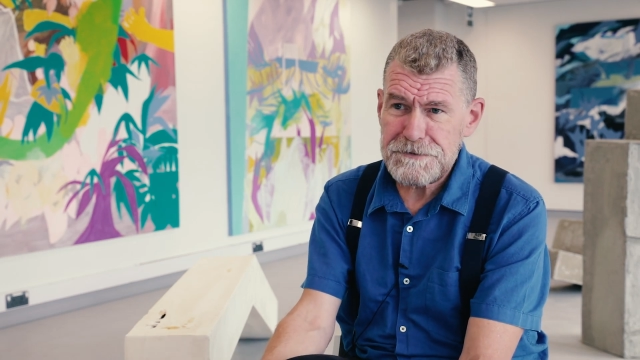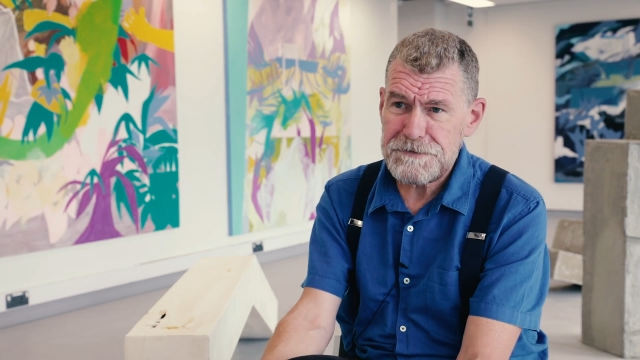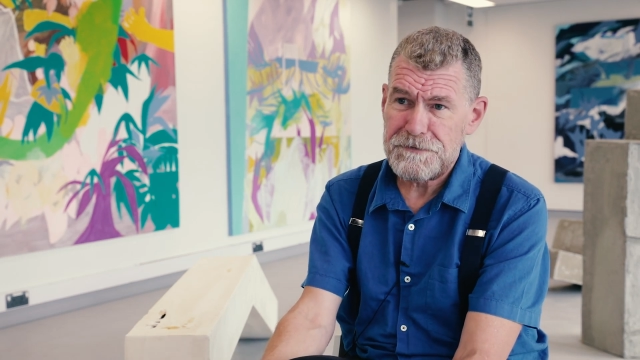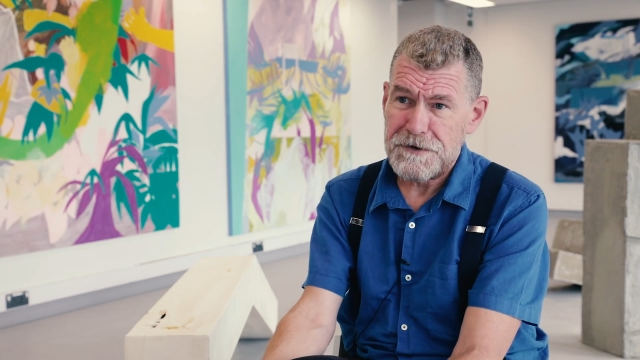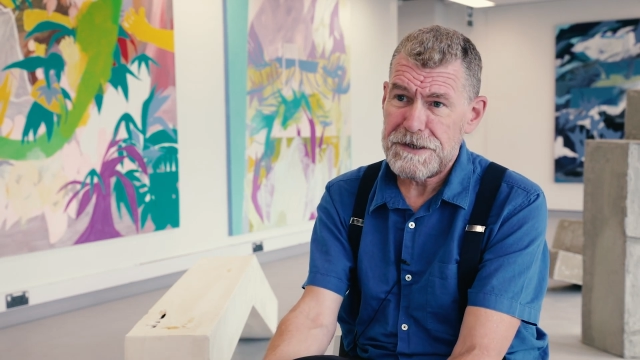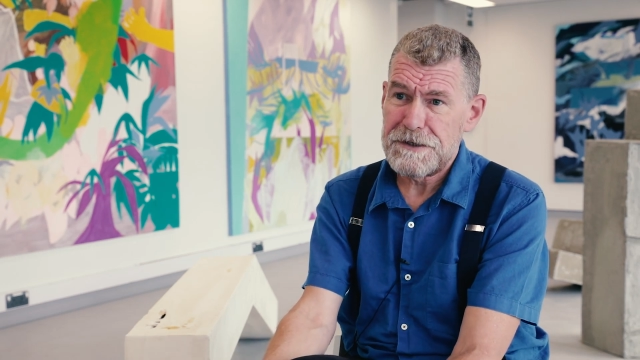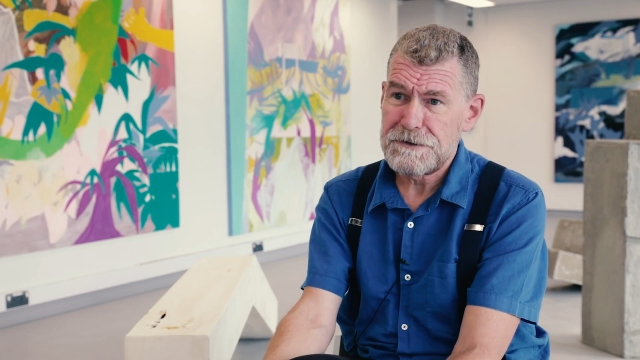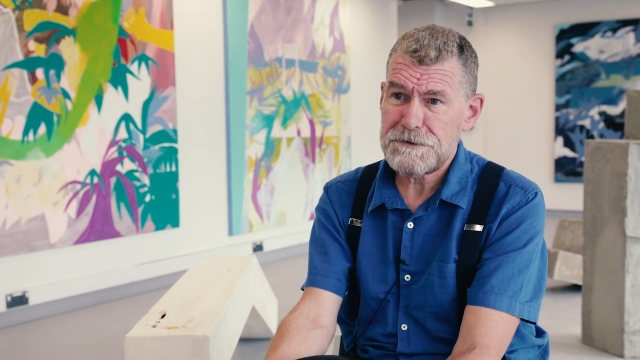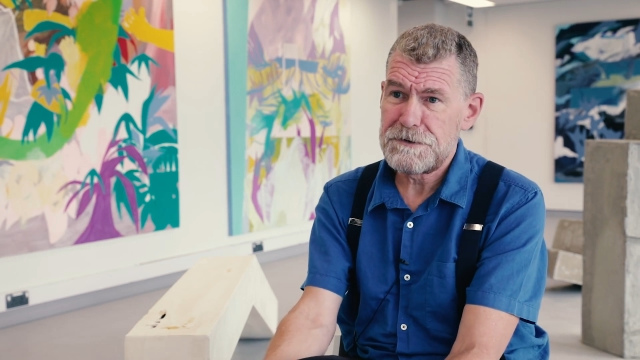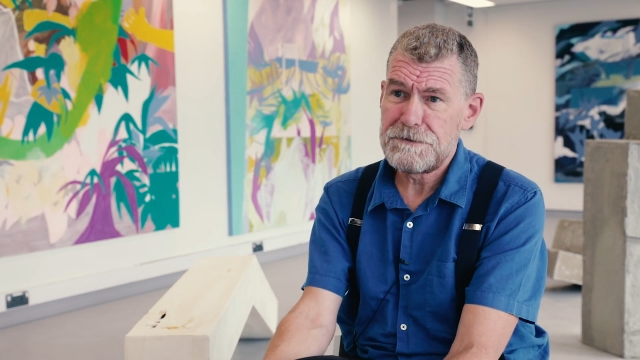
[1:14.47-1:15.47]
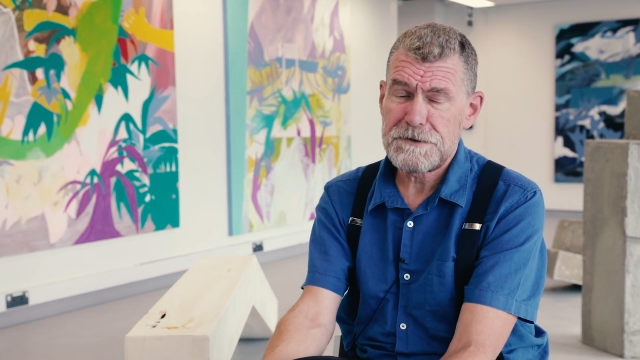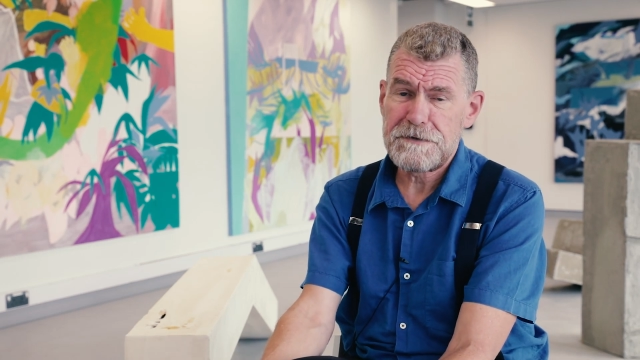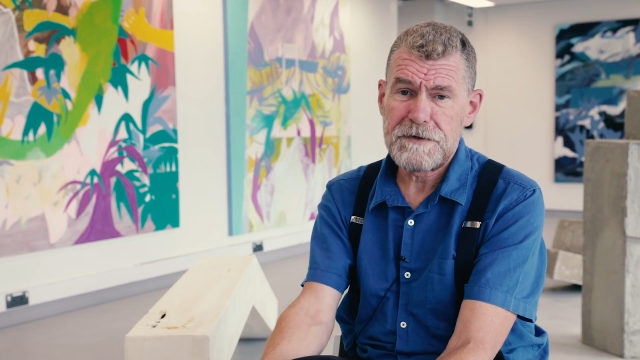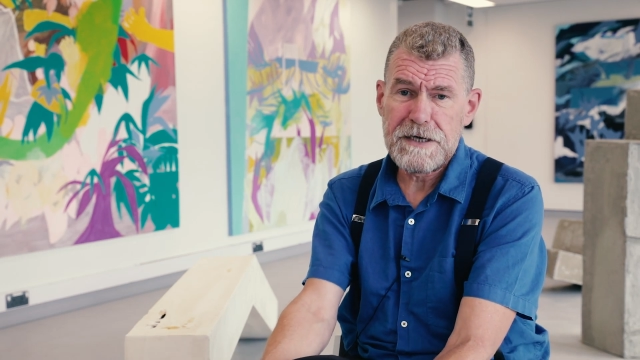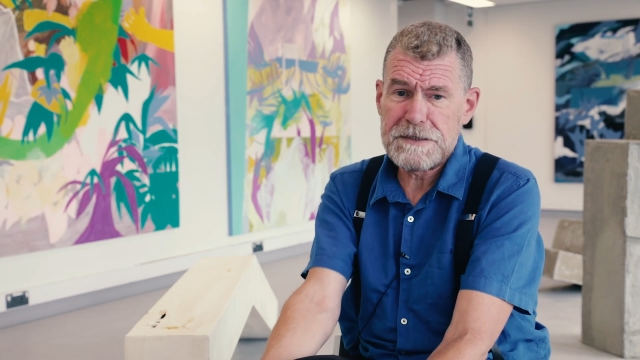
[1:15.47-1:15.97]
fine art students
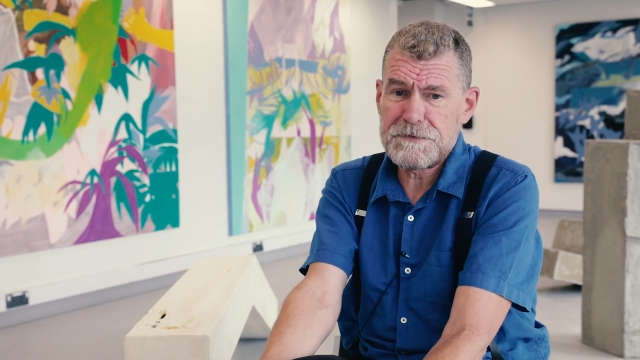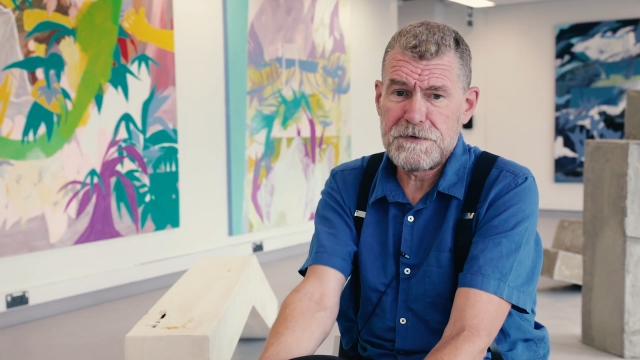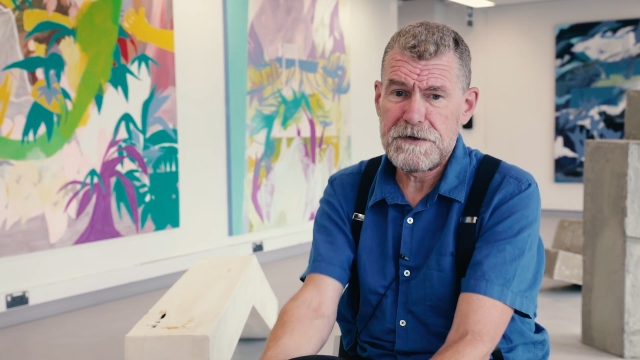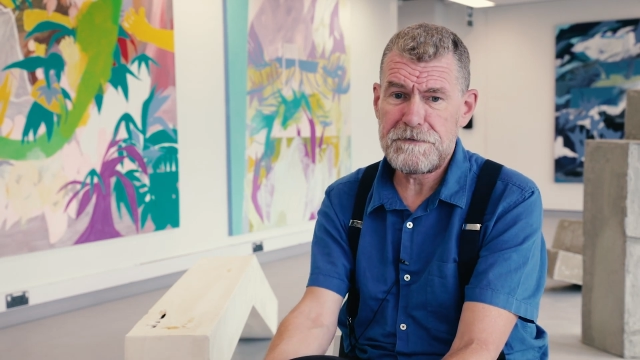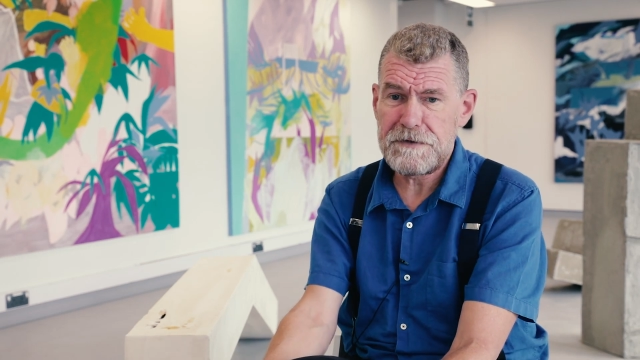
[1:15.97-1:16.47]
over the last 5